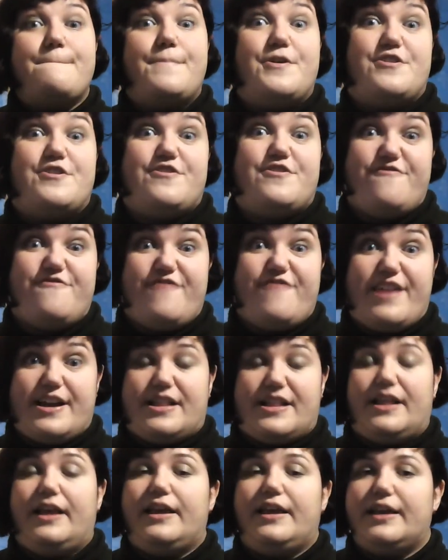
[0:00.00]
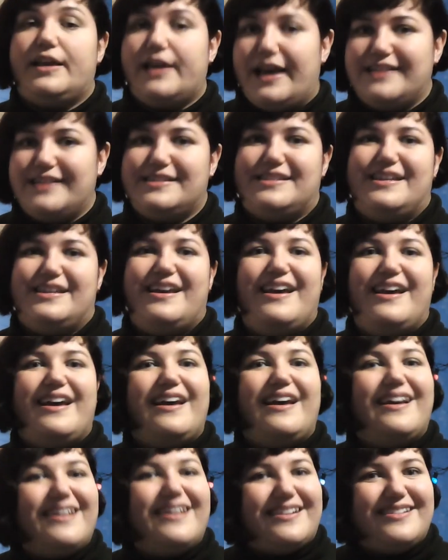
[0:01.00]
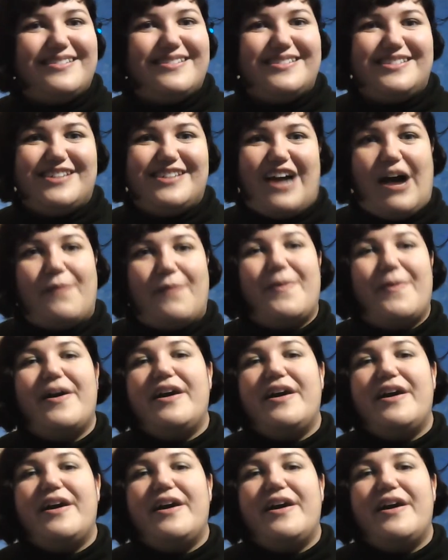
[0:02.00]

perfect, yes, good job.